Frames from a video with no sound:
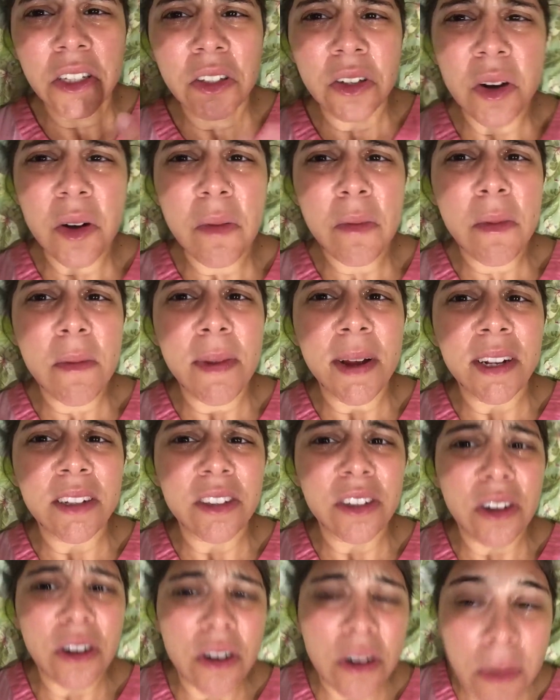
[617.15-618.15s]
So I'm about
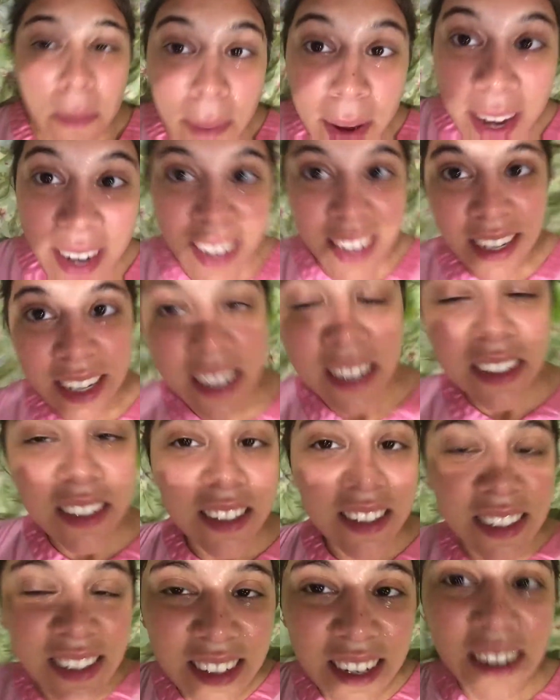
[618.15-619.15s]
to go to bed here. This
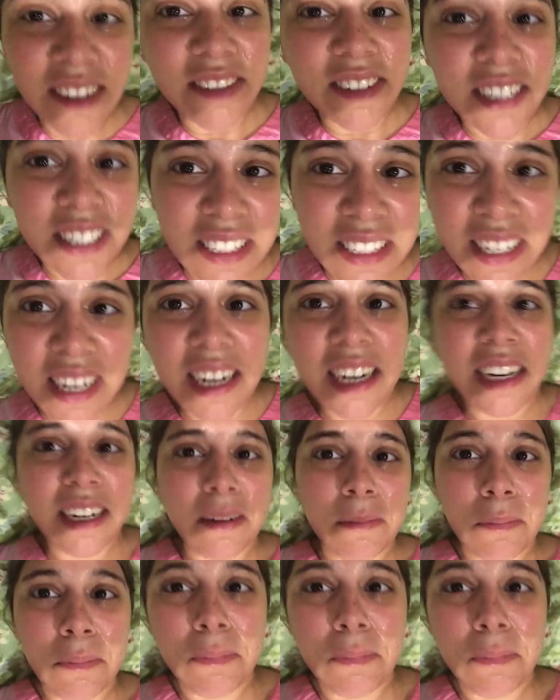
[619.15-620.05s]
stuff is like